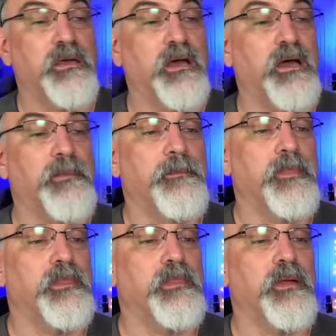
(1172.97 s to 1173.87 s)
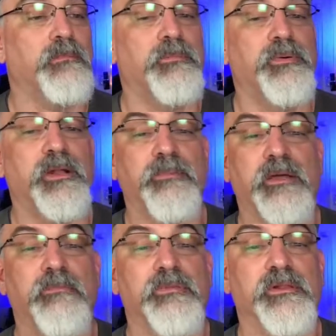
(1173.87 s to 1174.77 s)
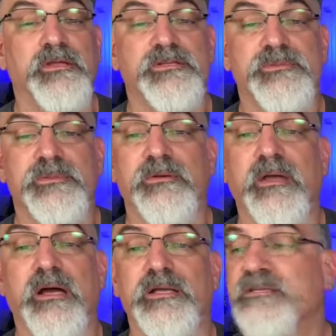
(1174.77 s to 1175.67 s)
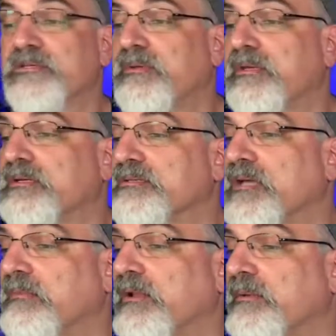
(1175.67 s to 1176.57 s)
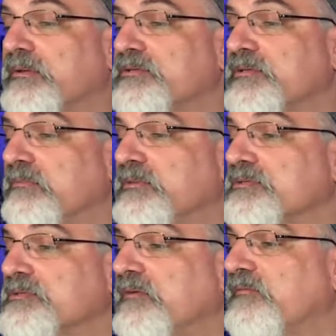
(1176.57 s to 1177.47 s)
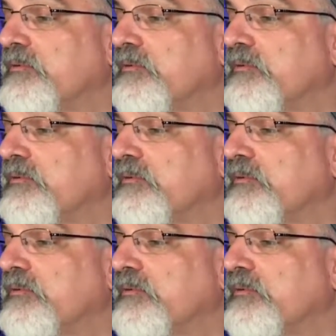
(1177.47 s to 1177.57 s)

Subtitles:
Um, I'm gonna put up a couple links for you guys just because I'm all about the shameless self